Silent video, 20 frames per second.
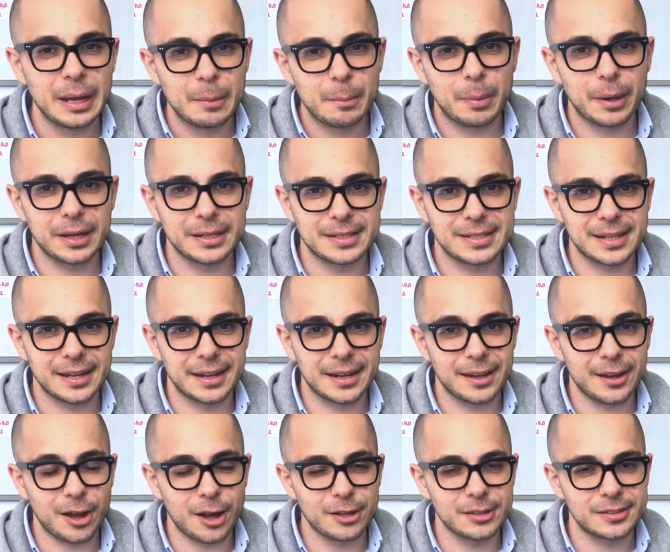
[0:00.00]
But
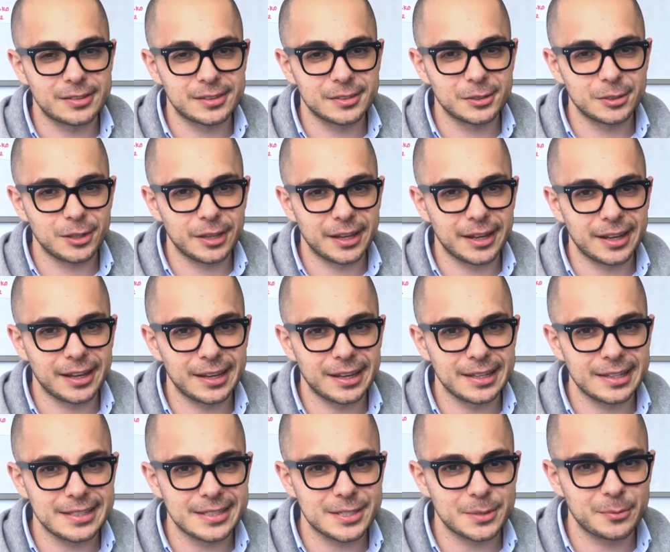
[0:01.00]
until
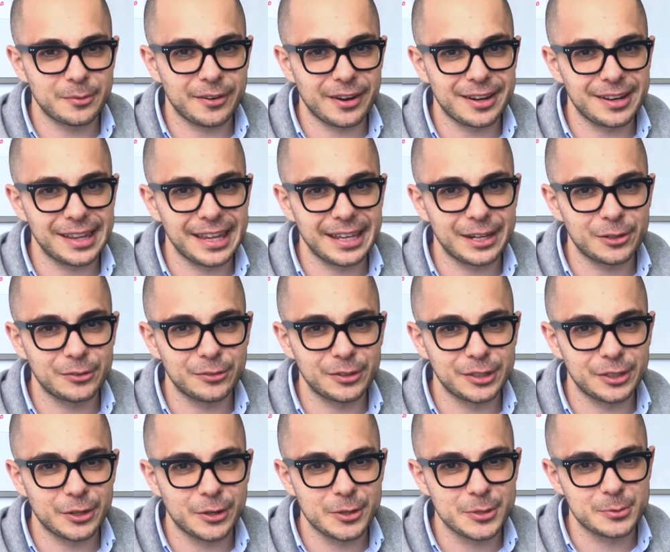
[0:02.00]
some of our later
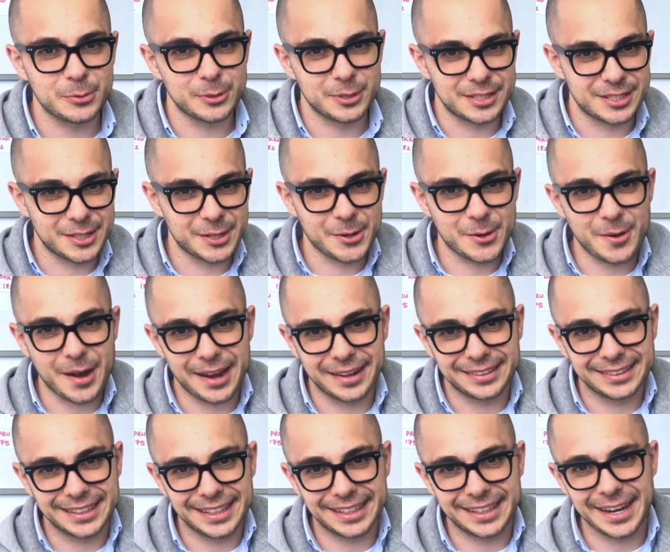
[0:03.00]
videos, we'll see you
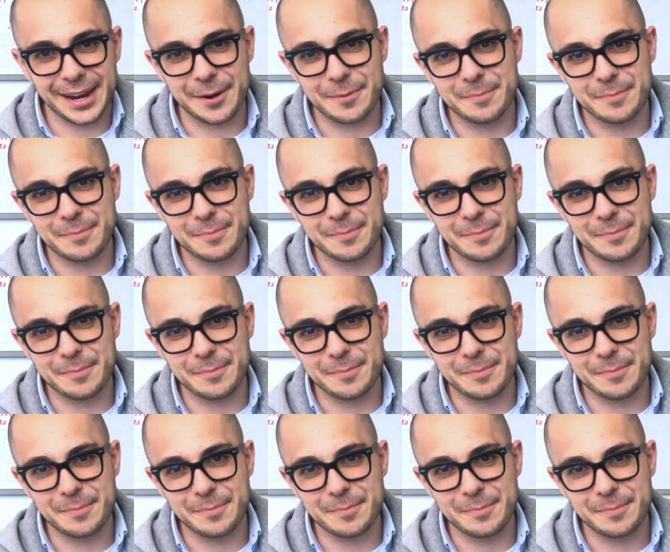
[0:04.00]
around. Take care.